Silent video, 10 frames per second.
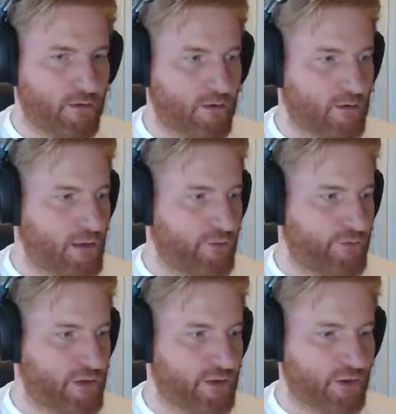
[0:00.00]

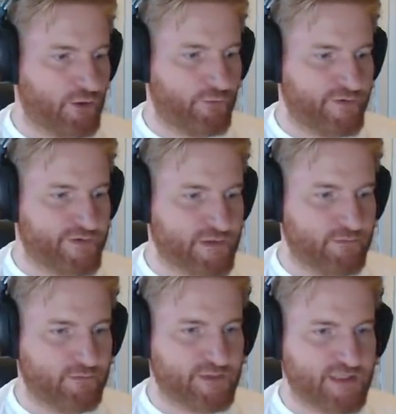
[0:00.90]
We're going to go with
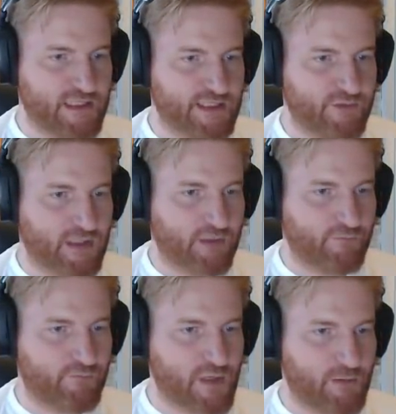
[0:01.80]
some tanks. We got
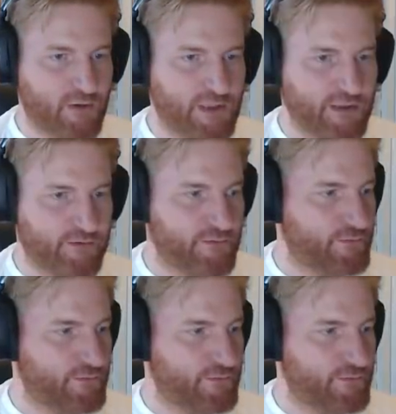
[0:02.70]
Rommel here